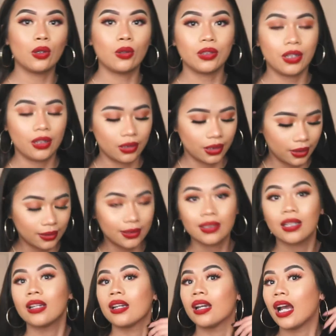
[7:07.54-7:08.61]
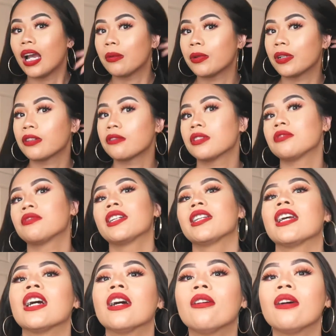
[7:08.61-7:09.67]
gold earrings. I'm wearing one right
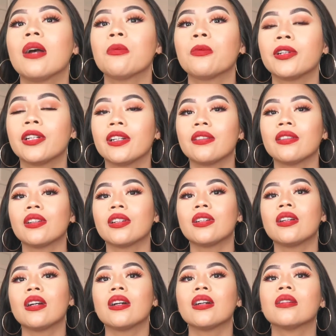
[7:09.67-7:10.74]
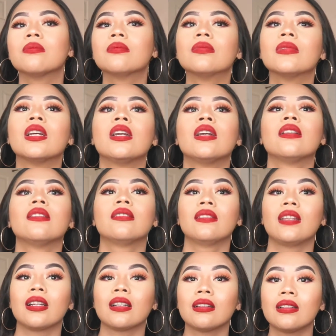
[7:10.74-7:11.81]
now. I'm wearing their
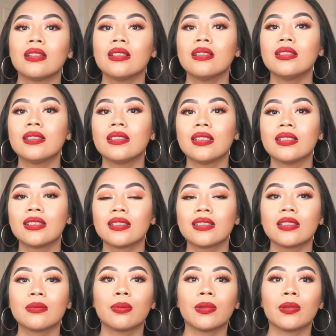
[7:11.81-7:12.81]
necklace. This is the